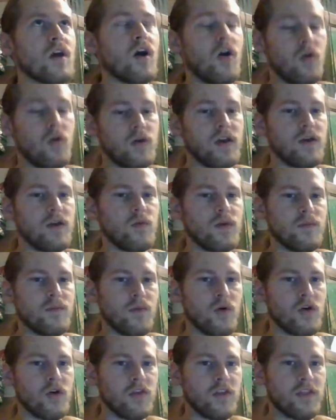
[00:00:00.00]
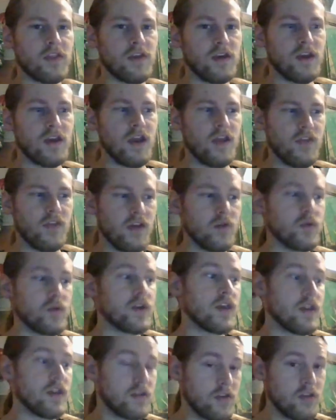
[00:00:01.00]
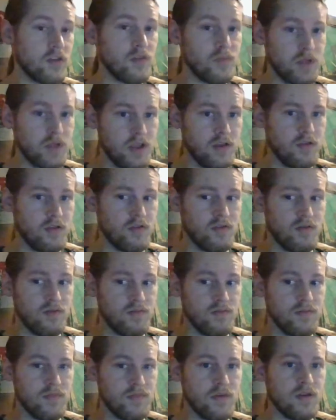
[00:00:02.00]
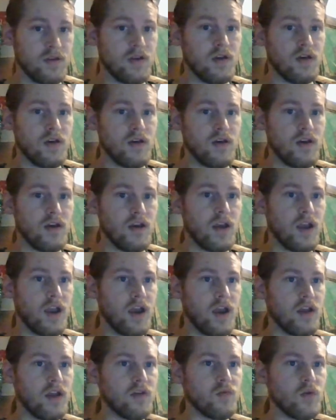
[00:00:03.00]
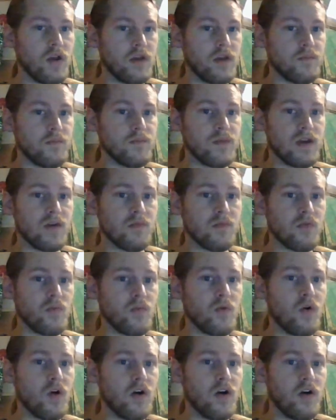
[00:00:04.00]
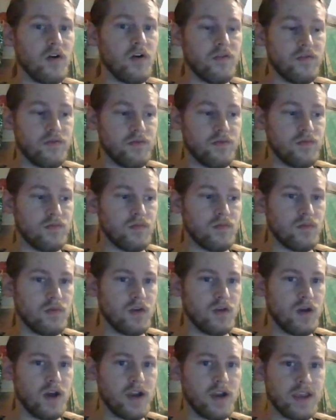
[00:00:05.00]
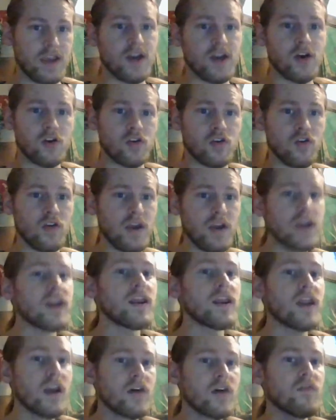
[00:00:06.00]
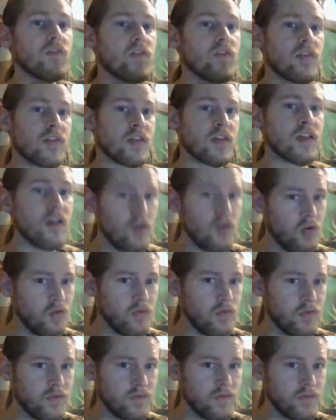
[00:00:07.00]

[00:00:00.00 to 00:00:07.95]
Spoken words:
okay, we board the thing and then we get to the place. And when it becomes more of a character in and of itself,